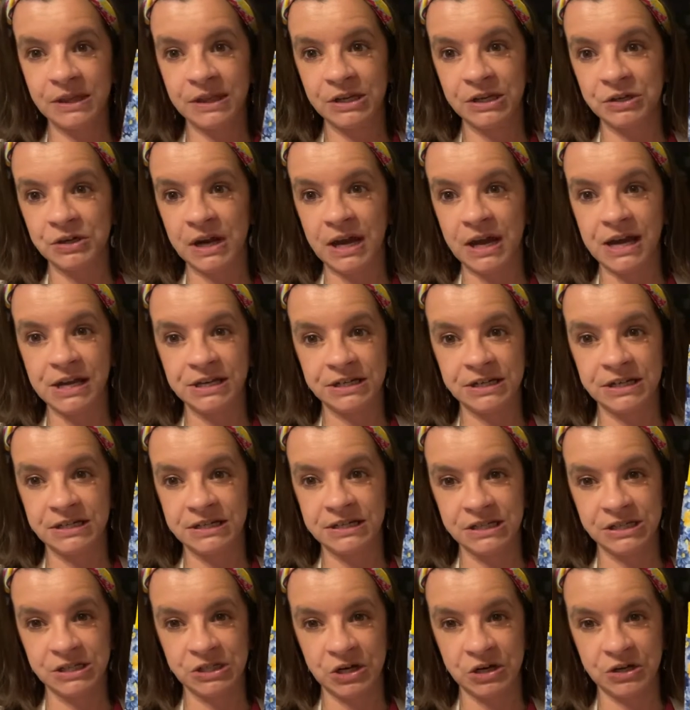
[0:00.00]
in the trash and I
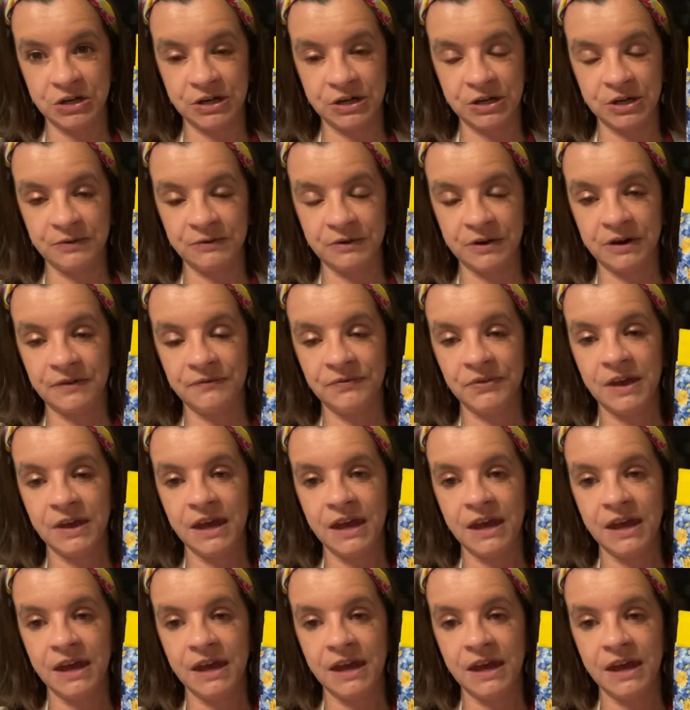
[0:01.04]
just started over.